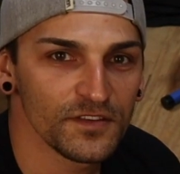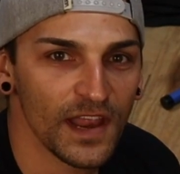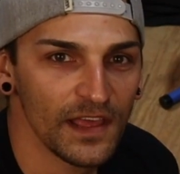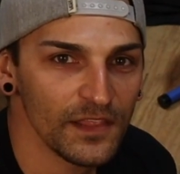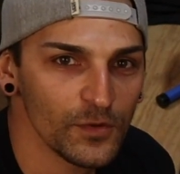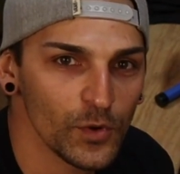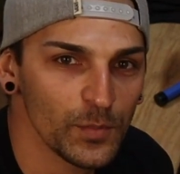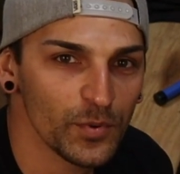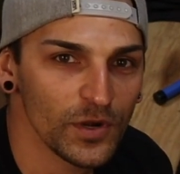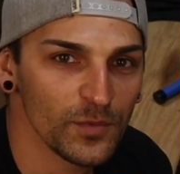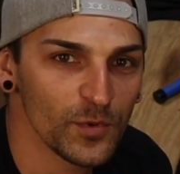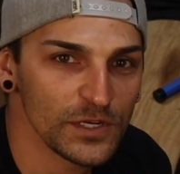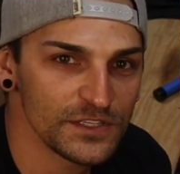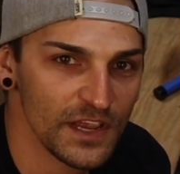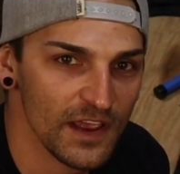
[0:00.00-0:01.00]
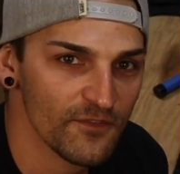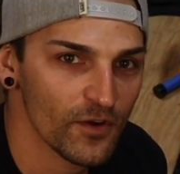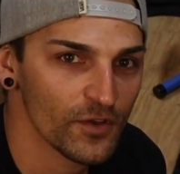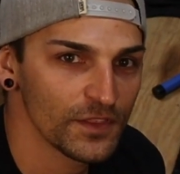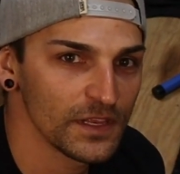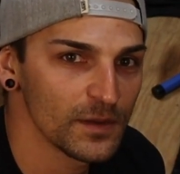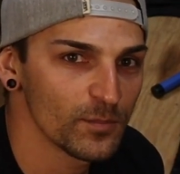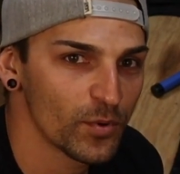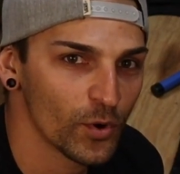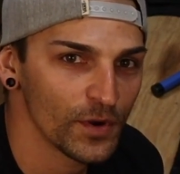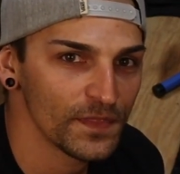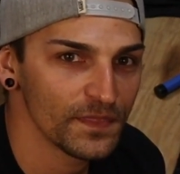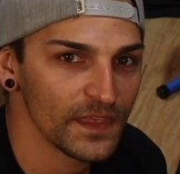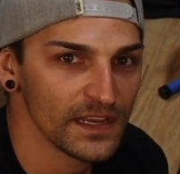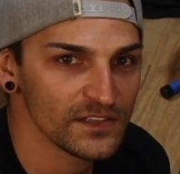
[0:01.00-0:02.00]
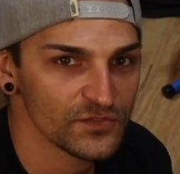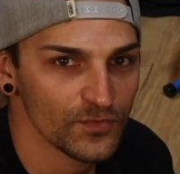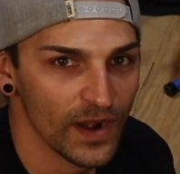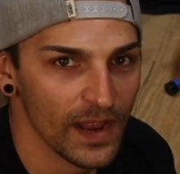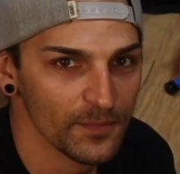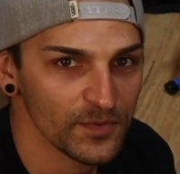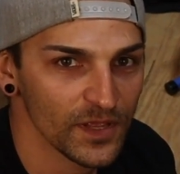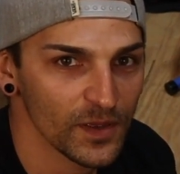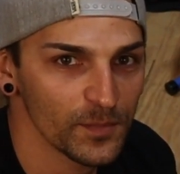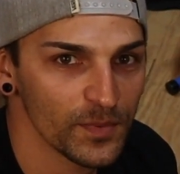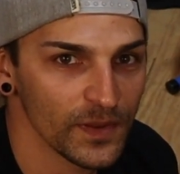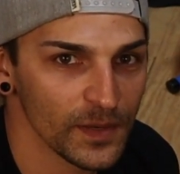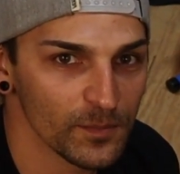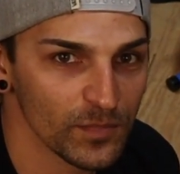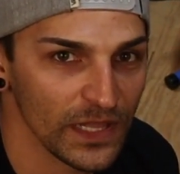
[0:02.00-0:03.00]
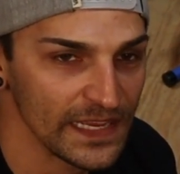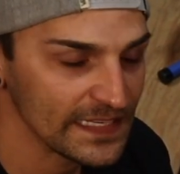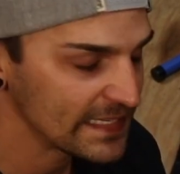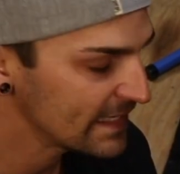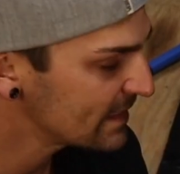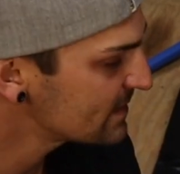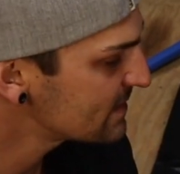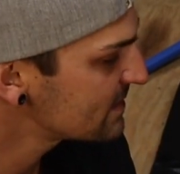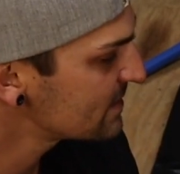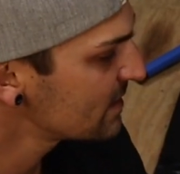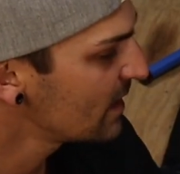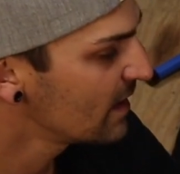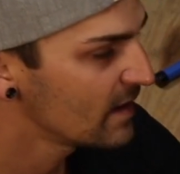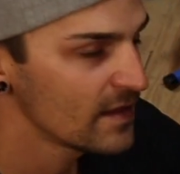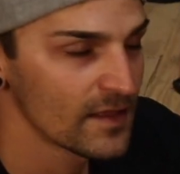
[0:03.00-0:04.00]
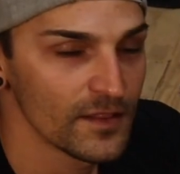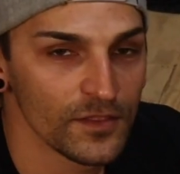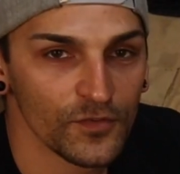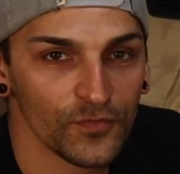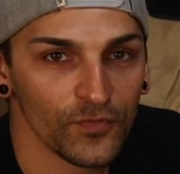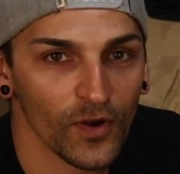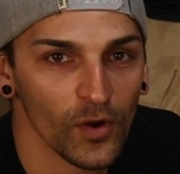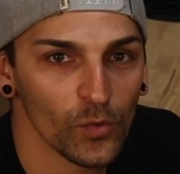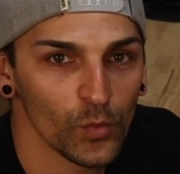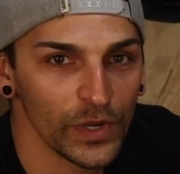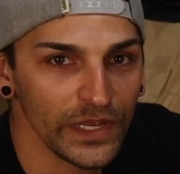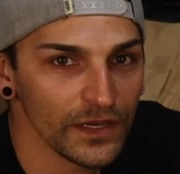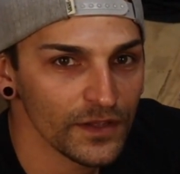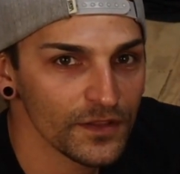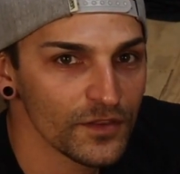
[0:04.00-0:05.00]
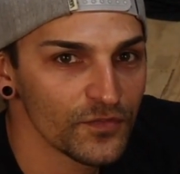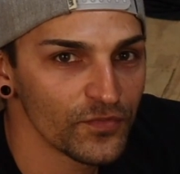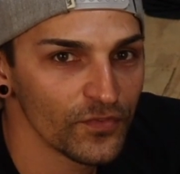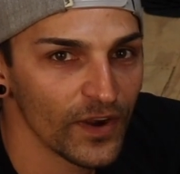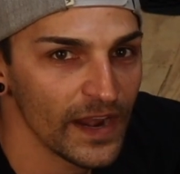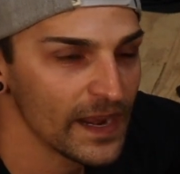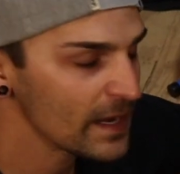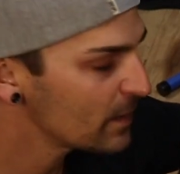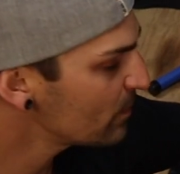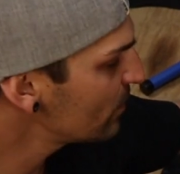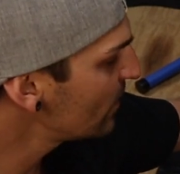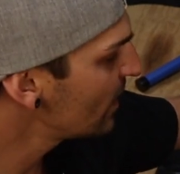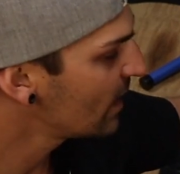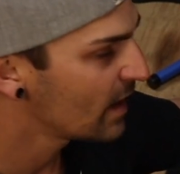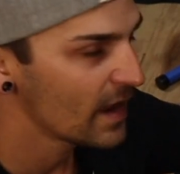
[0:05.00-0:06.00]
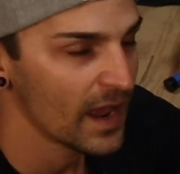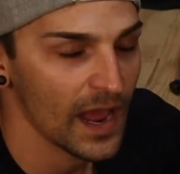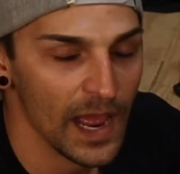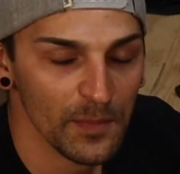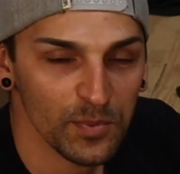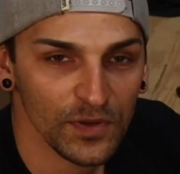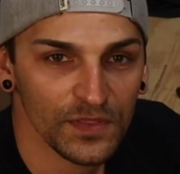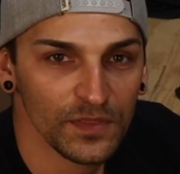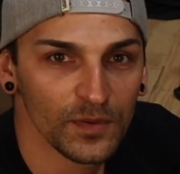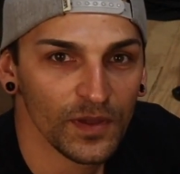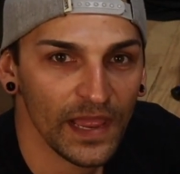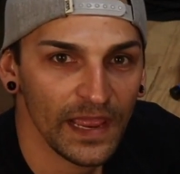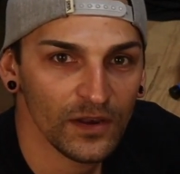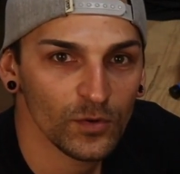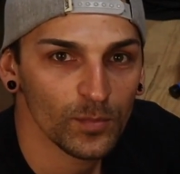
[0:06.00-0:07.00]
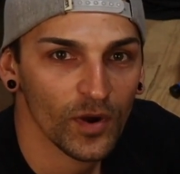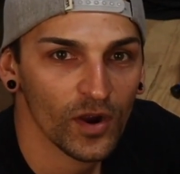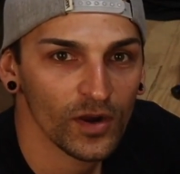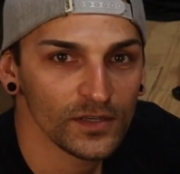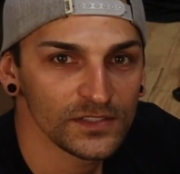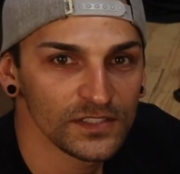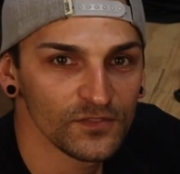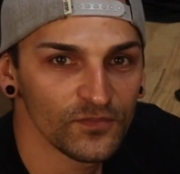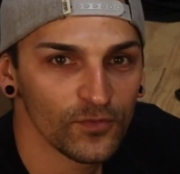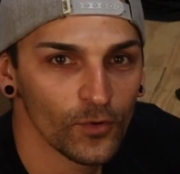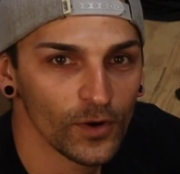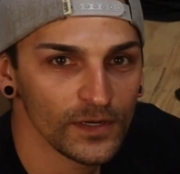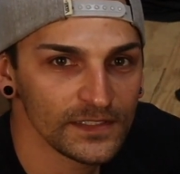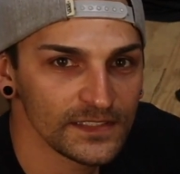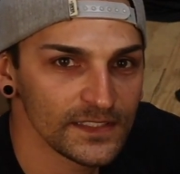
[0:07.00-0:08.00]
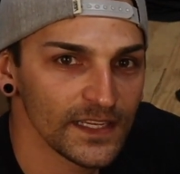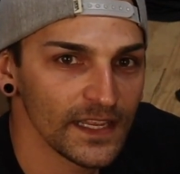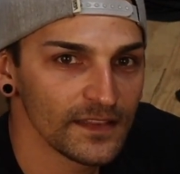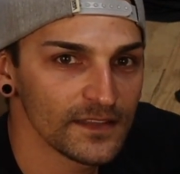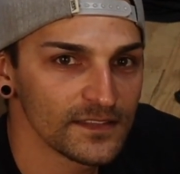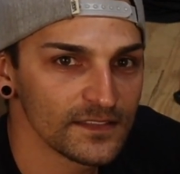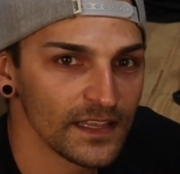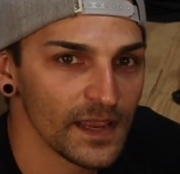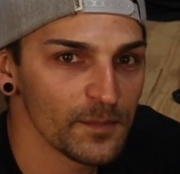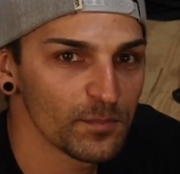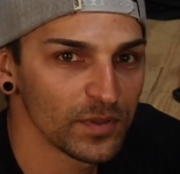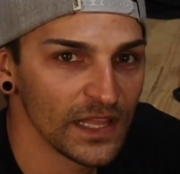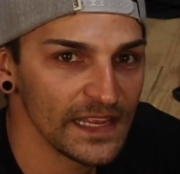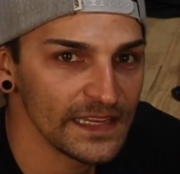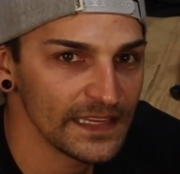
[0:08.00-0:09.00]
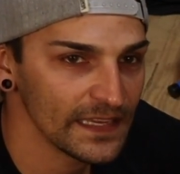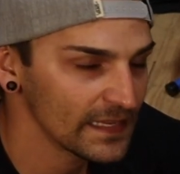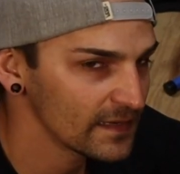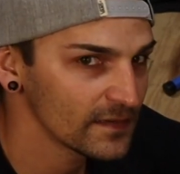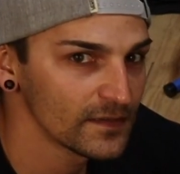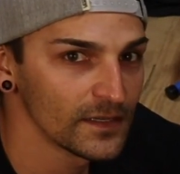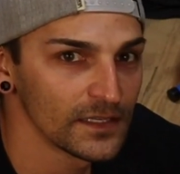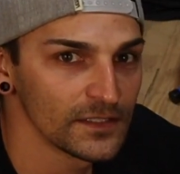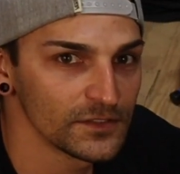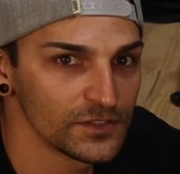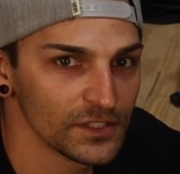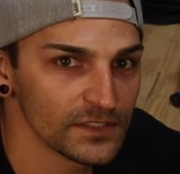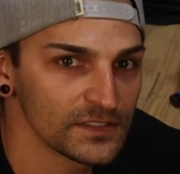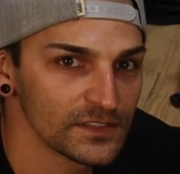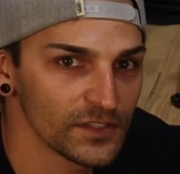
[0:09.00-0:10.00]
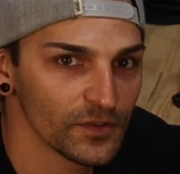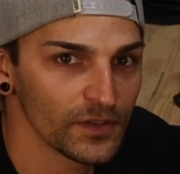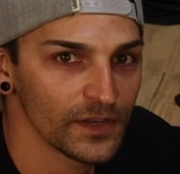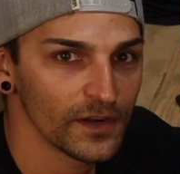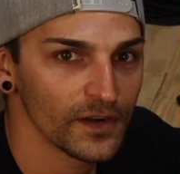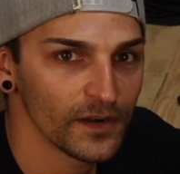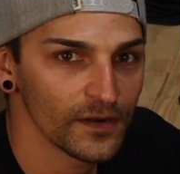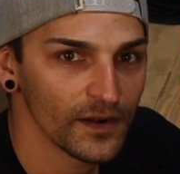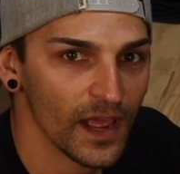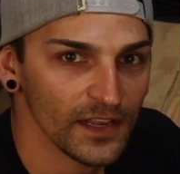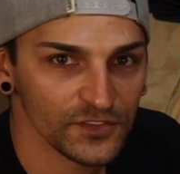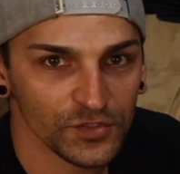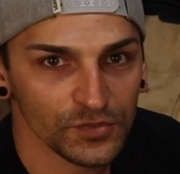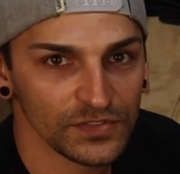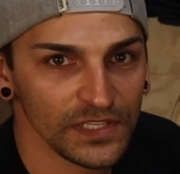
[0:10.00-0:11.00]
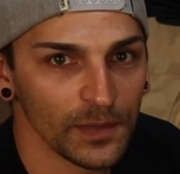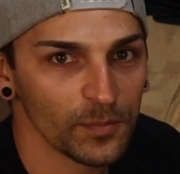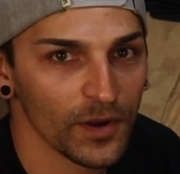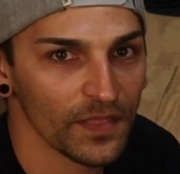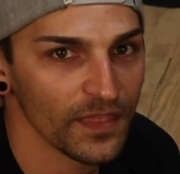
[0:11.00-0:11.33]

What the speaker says: now that we pretty much have all the important things wrapped up in blankets, the front wheel, the frame, I put the handlebars and forks in the same blanket just so they're not two separate